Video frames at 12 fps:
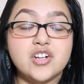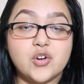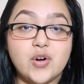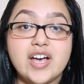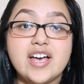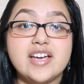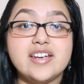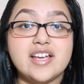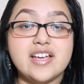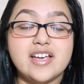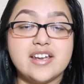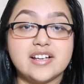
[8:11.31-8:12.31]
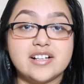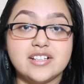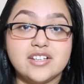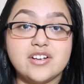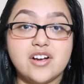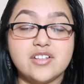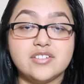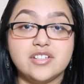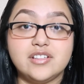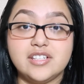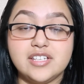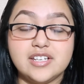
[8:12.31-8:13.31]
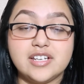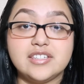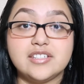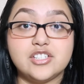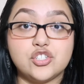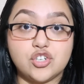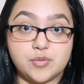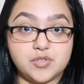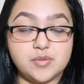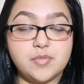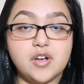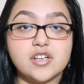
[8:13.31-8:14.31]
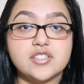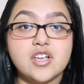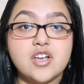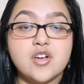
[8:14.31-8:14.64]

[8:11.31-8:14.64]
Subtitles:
go ahead and click on the link in the description box